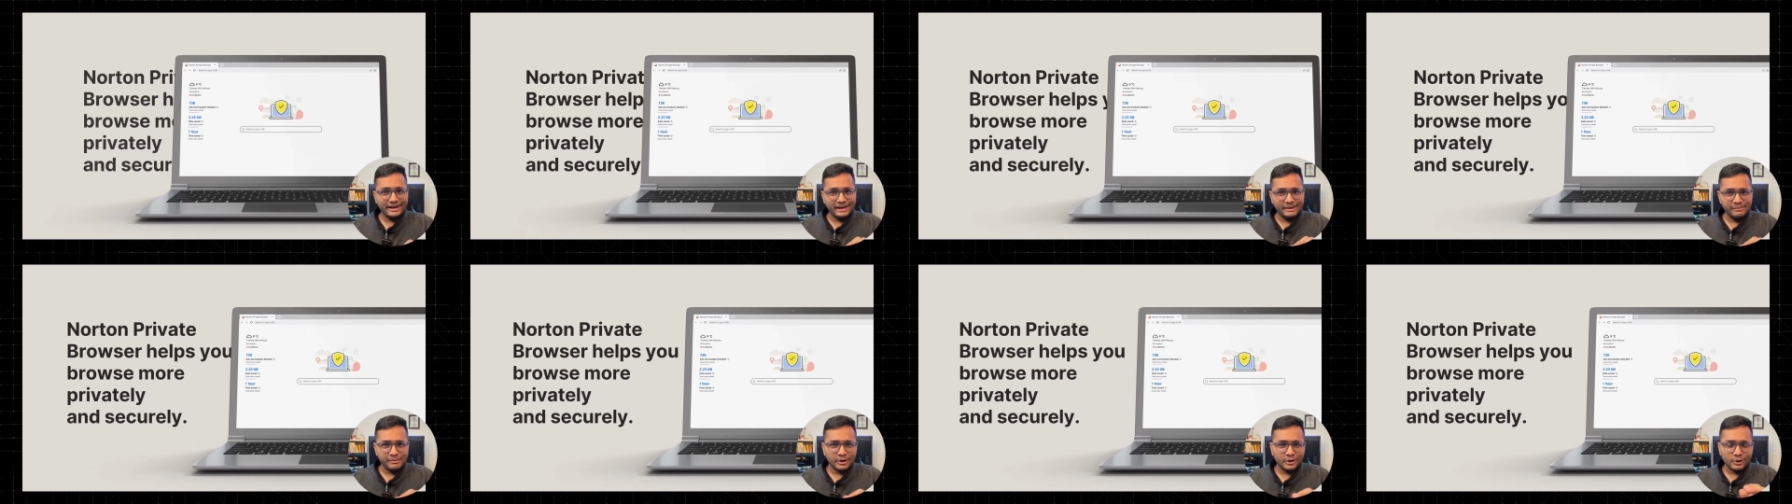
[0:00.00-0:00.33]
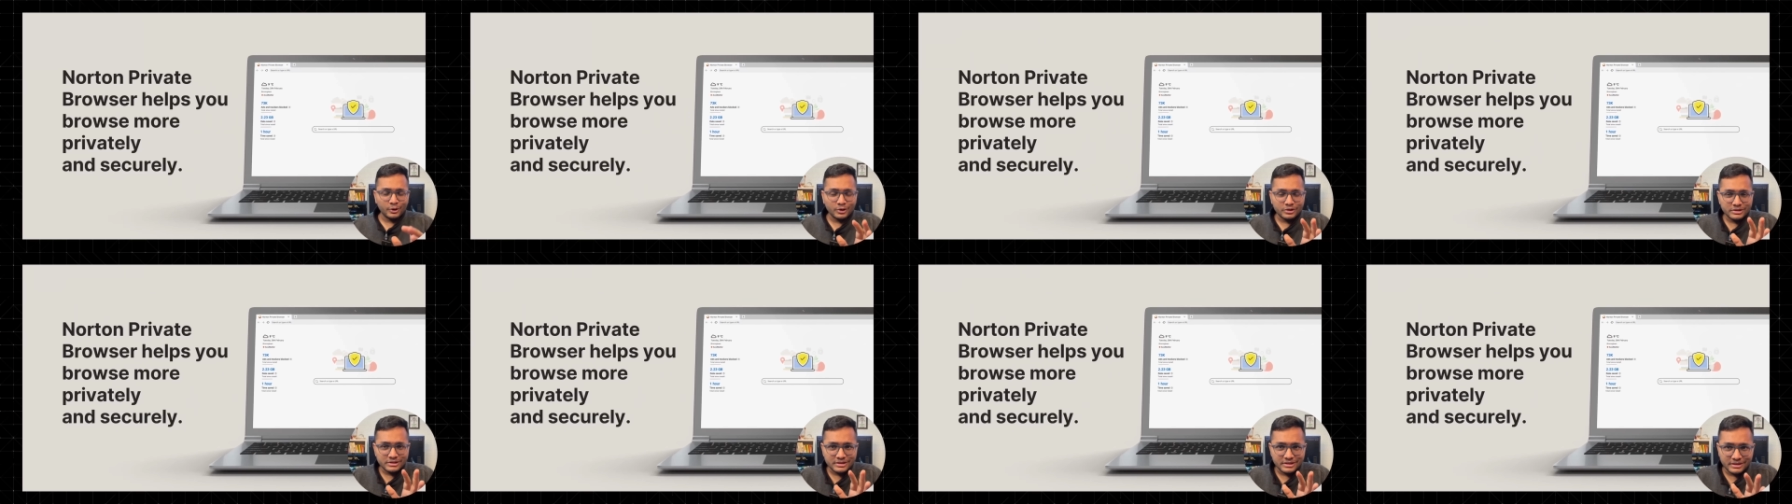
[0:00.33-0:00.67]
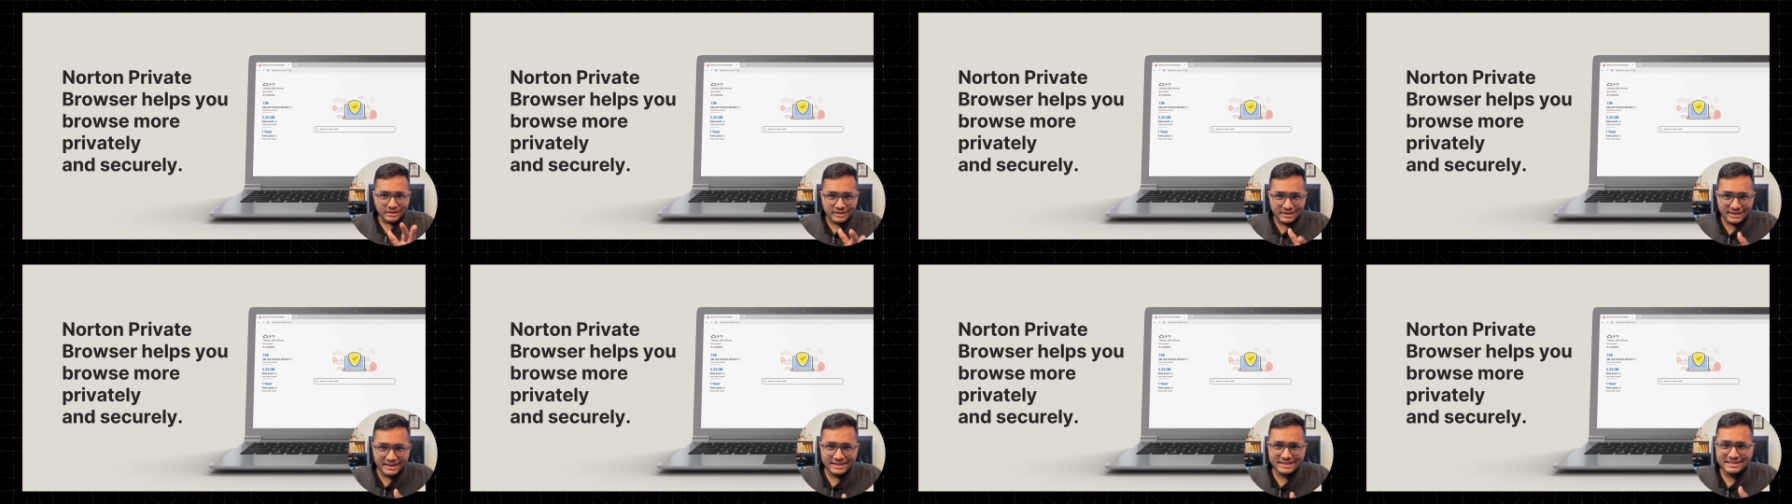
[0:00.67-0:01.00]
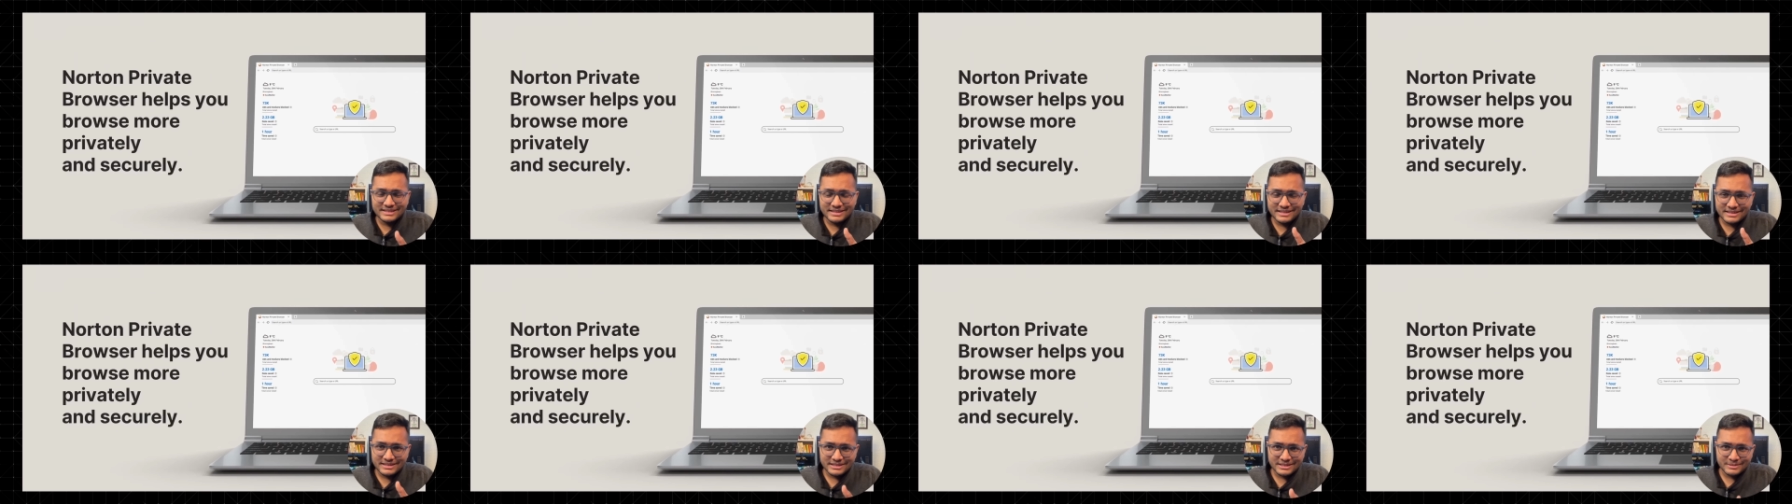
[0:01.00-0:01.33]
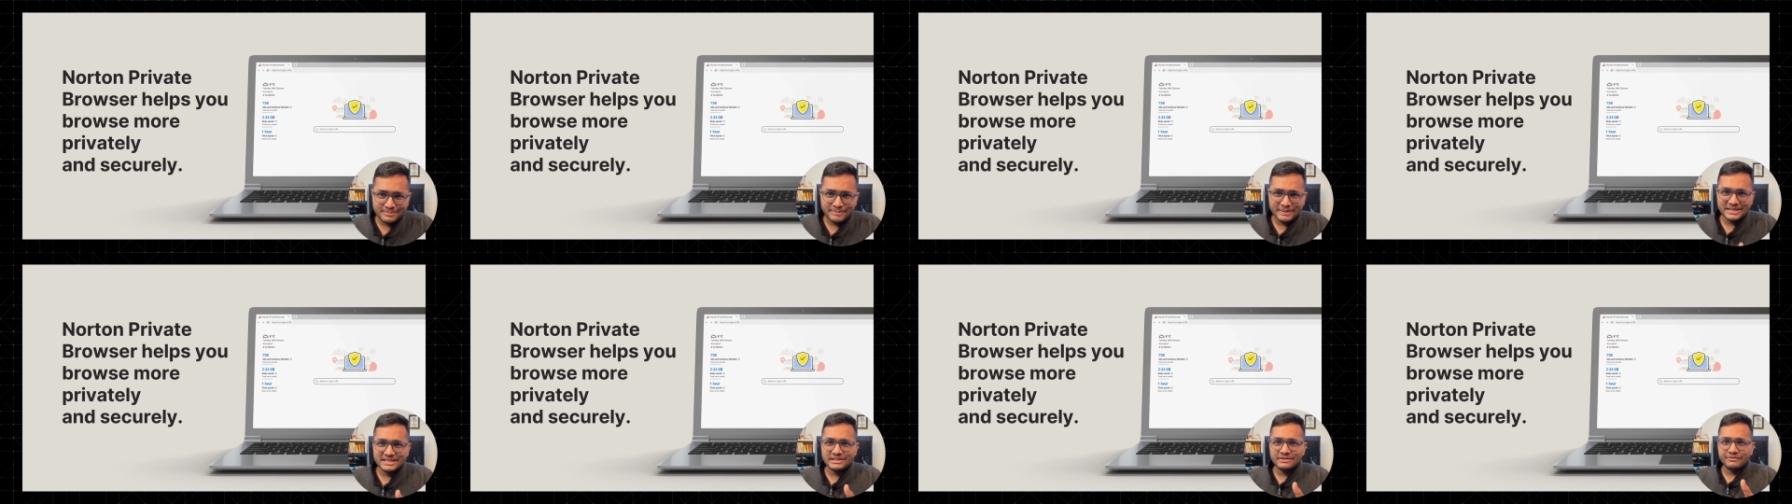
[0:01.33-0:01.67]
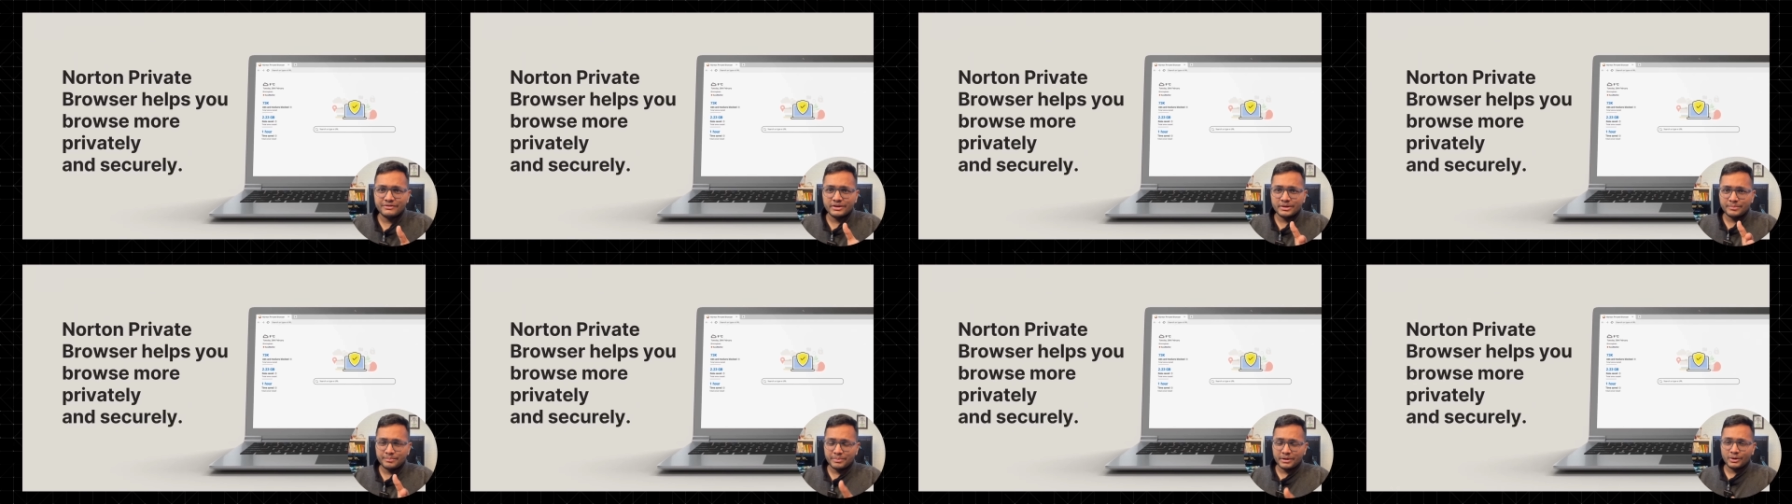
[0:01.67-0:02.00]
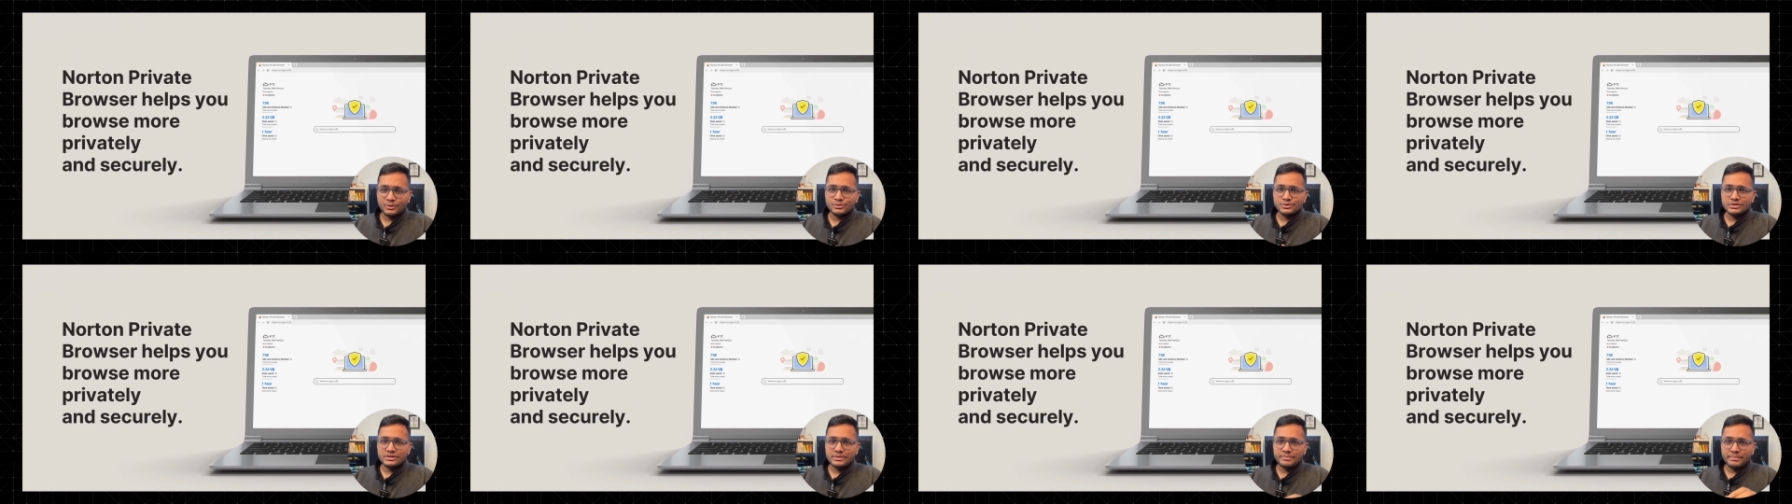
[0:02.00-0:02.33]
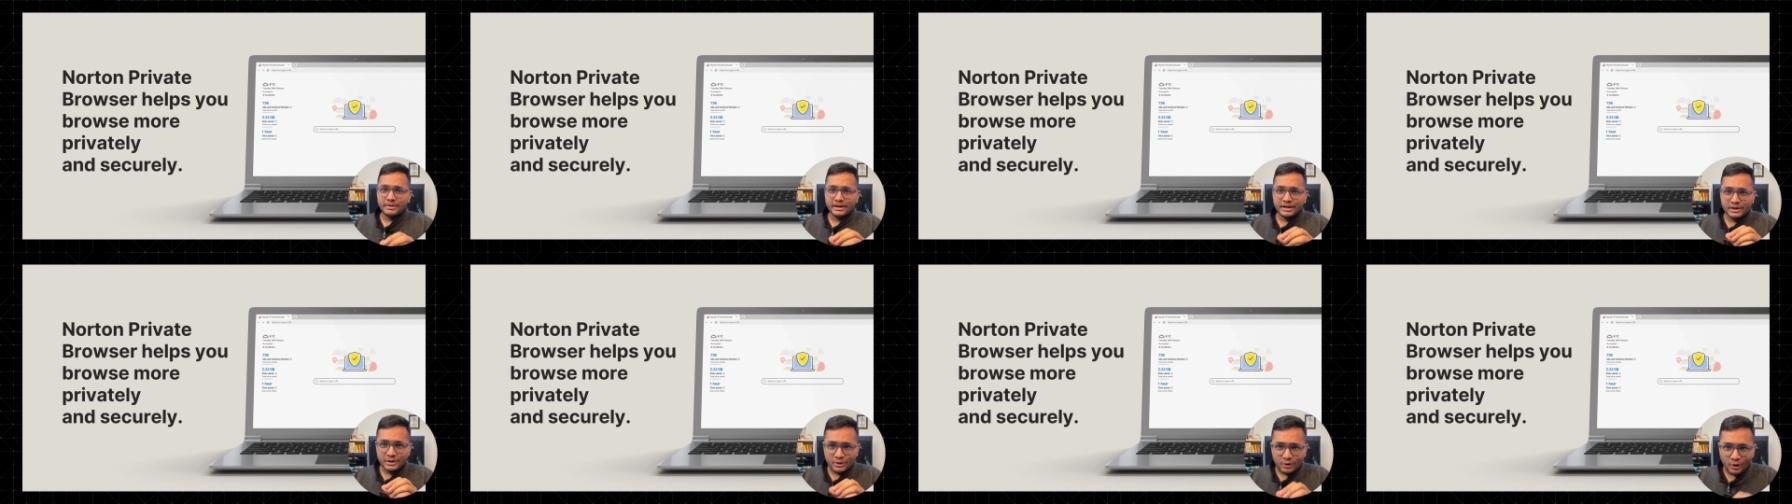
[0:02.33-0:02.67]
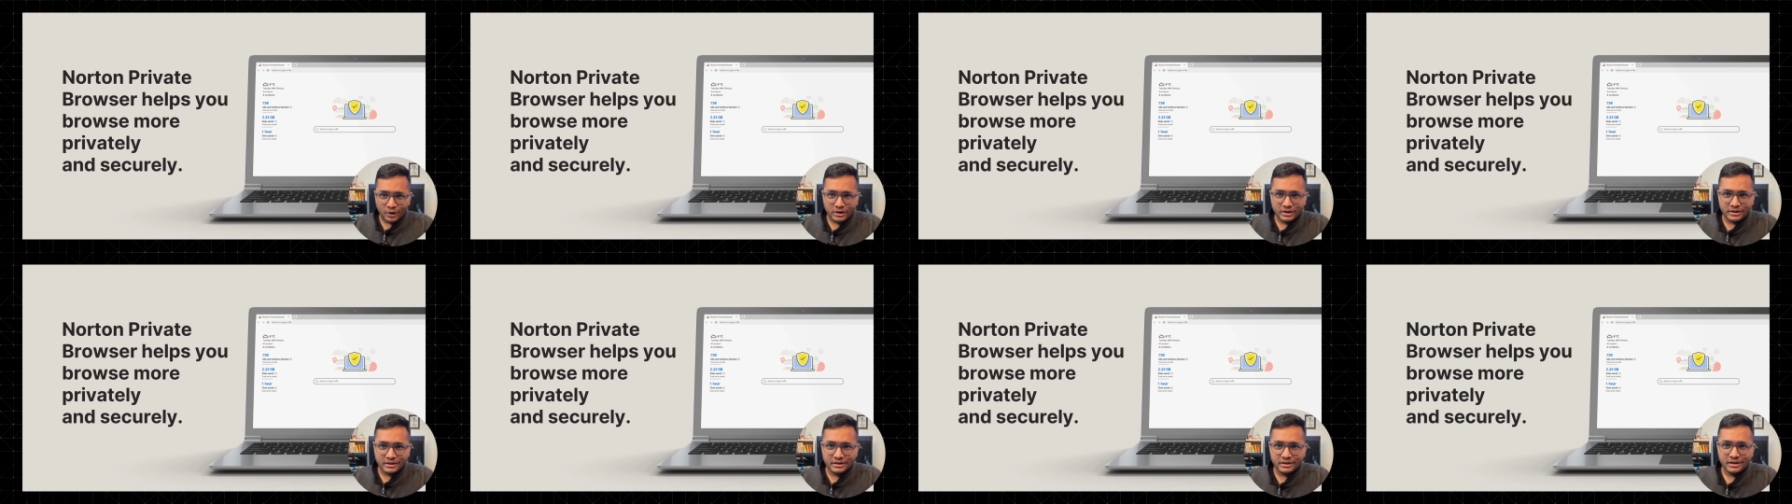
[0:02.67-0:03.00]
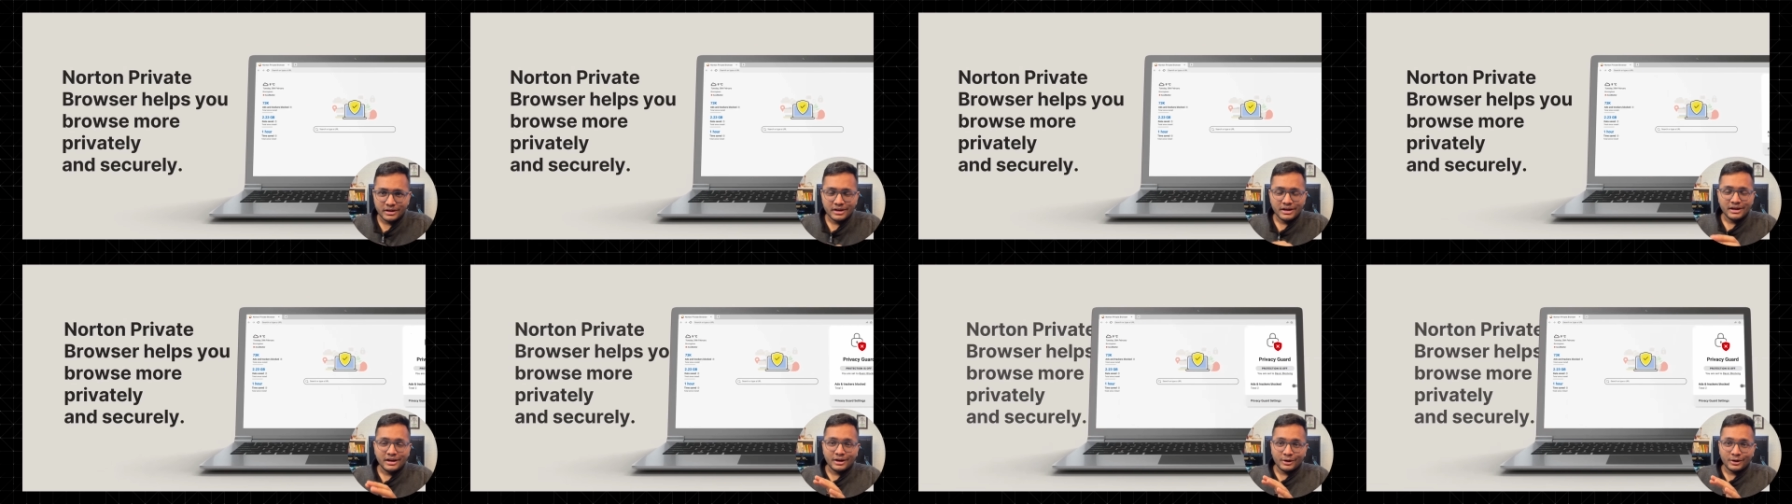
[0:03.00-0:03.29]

came across this specific browser by Norton.